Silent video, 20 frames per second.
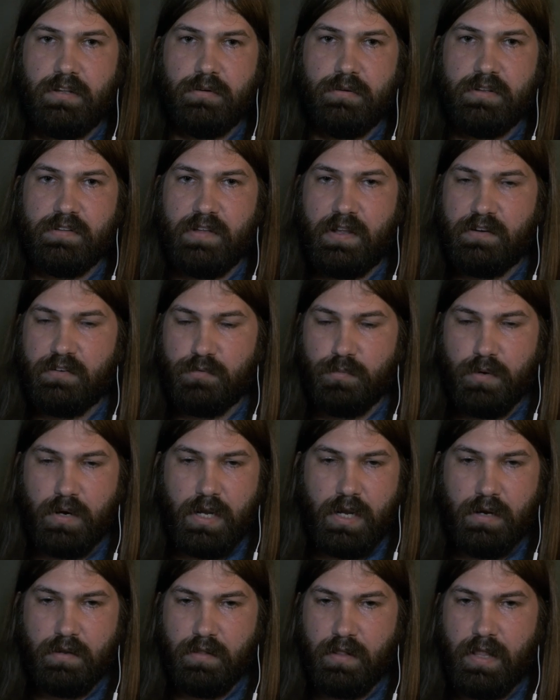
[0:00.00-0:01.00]
to is. I just want
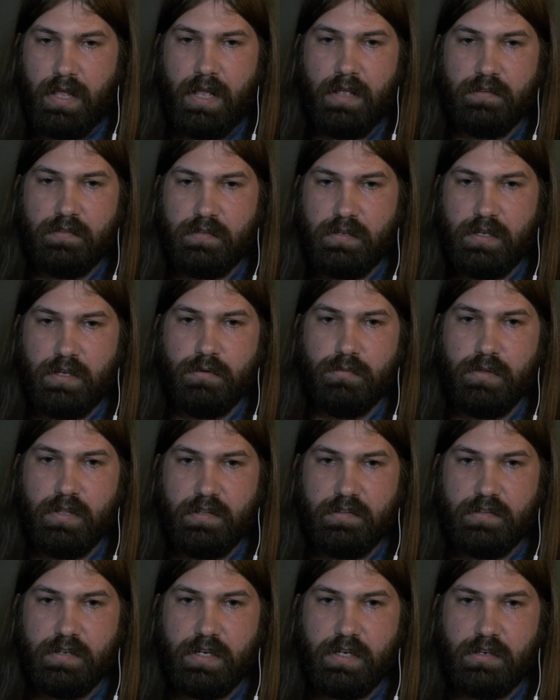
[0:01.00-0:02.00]
to hear the last thing you were
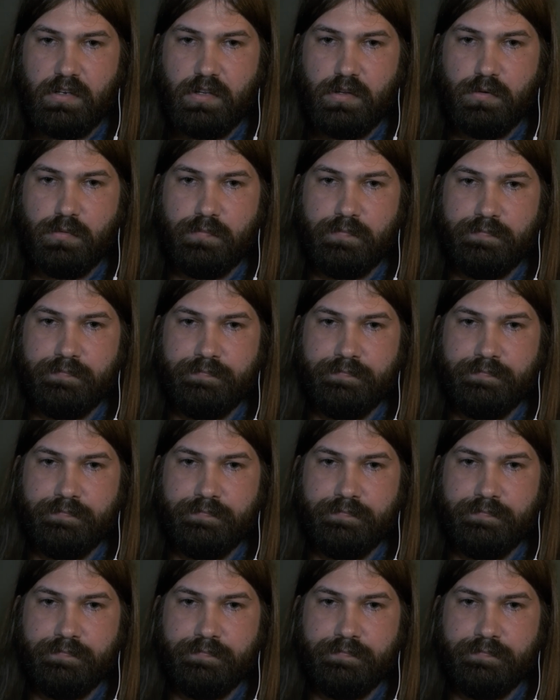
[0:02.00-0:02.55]
listening to.